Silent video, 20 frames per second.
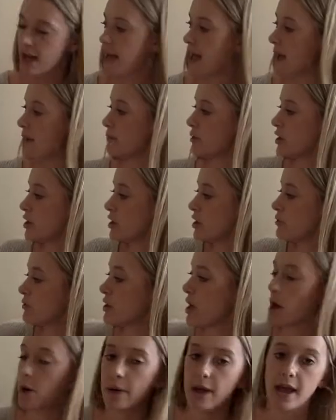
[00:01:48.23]
And when you
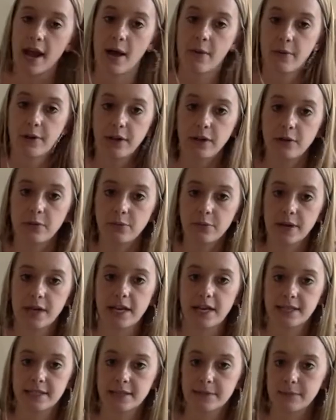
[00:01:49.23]
know it, I want you to read
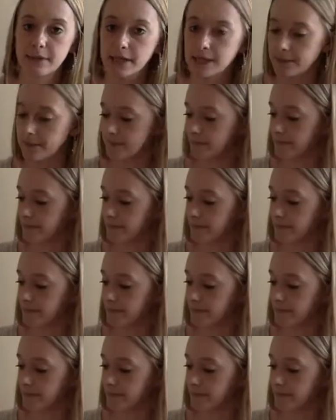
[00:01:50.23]
it to me.